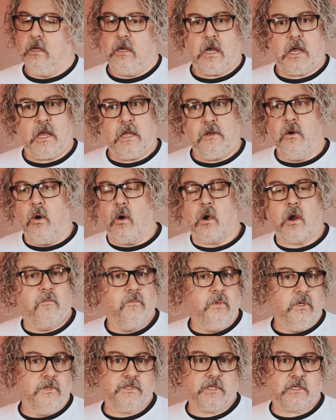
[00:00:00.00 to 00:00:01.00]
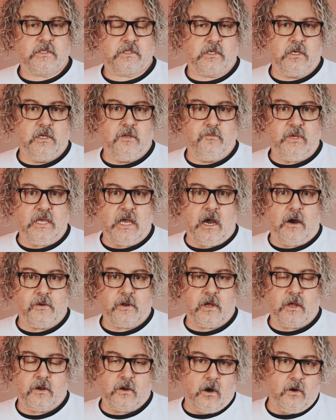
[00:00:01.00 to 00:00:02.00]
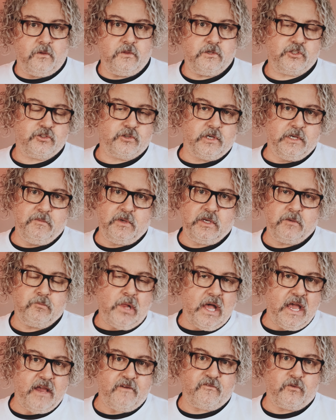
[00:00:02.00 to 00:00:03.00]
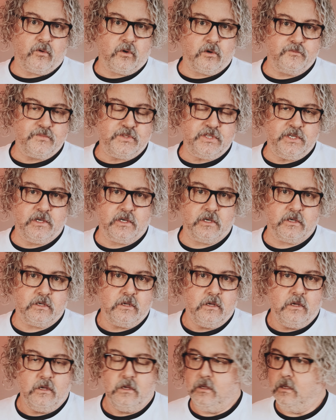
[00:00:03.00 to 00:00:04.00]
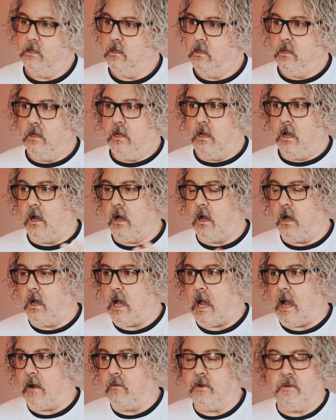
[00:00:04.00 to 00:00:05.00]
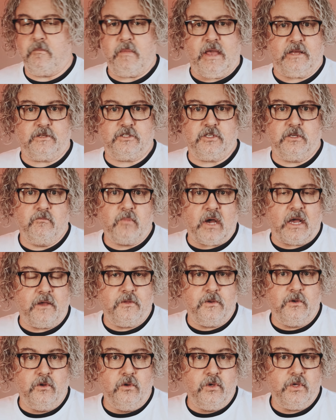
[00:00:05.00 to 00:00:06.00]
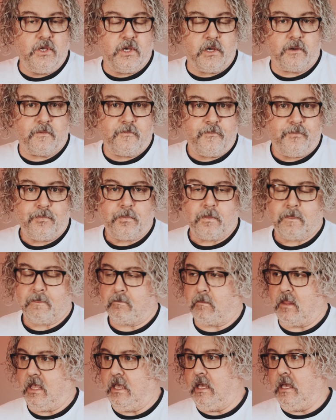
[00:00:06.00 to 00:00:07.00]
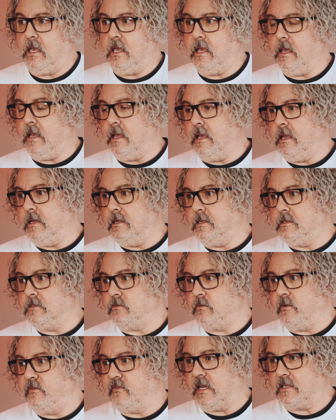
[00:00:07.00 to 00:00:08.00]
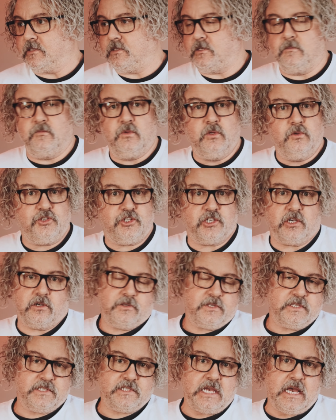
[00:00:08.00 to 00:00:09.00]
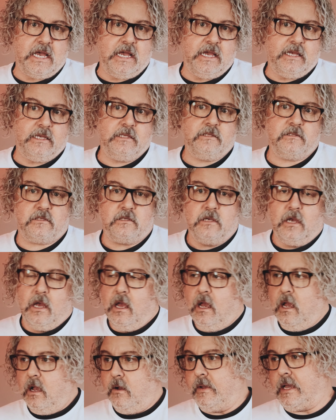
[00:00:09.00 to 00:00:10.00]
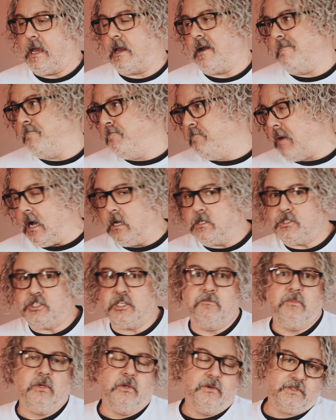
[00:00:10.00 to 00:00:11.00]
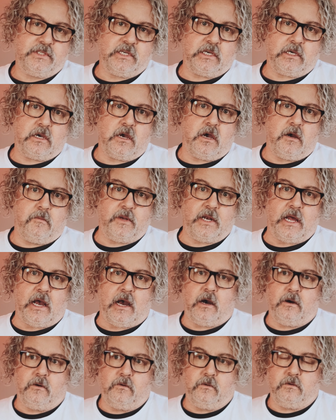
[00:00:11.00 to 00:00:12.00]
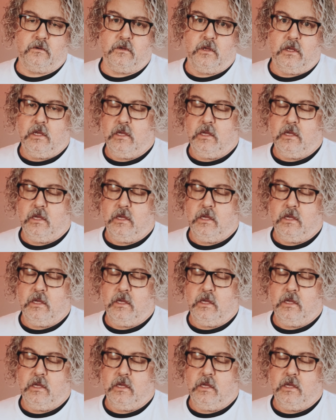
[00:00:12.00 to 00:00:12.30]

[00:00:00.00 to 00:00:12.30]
I know our music's going to be out on all the streaming platforms here. I would imagine by the new year. And we've got some new shirt designs. We got a bunch of music coming out.